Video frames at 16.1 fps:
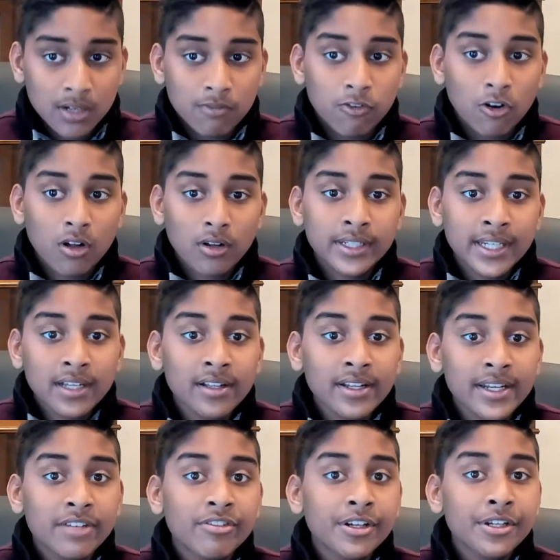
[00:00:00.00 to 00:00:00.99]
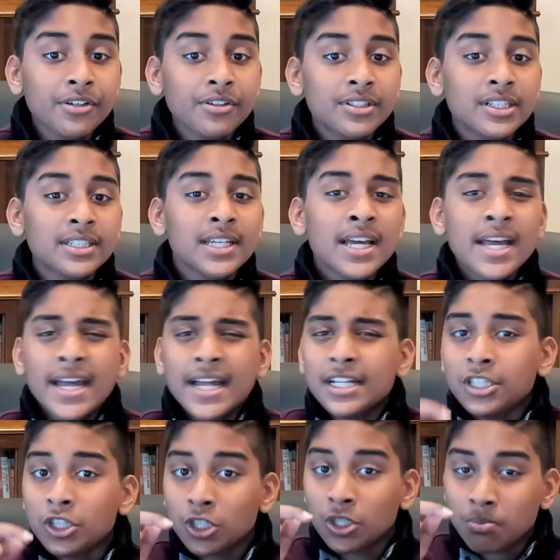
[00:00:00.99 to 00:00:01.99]
Volatility reduces and
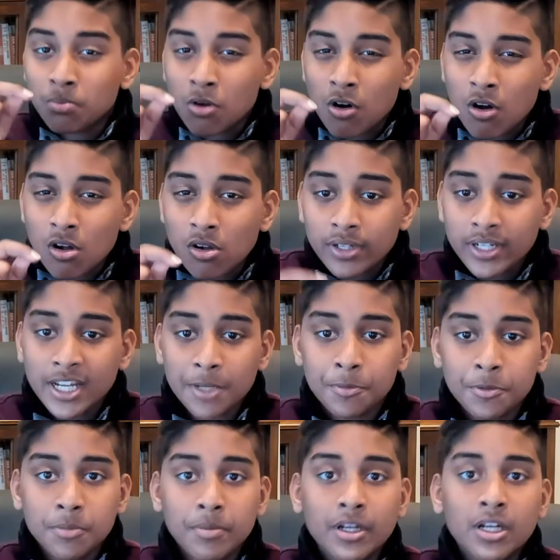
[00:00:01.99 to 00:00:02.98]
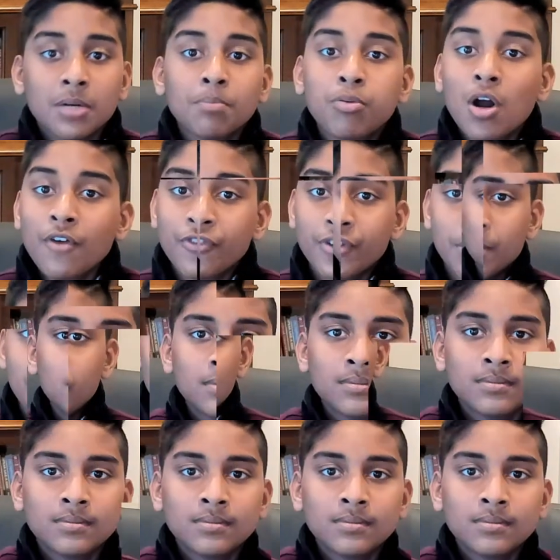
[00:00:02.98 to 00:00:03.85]
small dips become profitable.